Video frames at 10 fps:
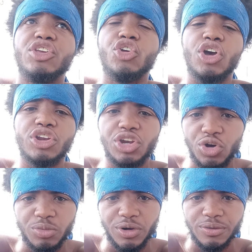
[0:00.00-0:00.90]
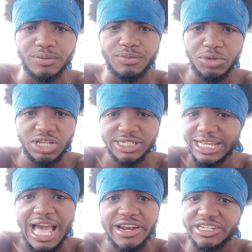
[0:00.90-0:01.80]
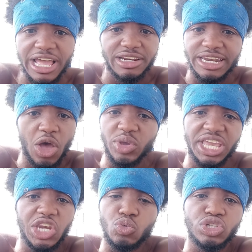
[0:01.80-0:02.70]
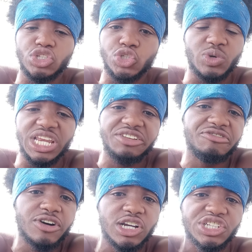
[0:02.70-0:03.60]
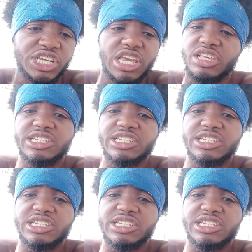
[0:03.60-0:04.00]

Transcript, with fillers: you're gonna know, bro because God is not allowing anyone to do any fuck shit.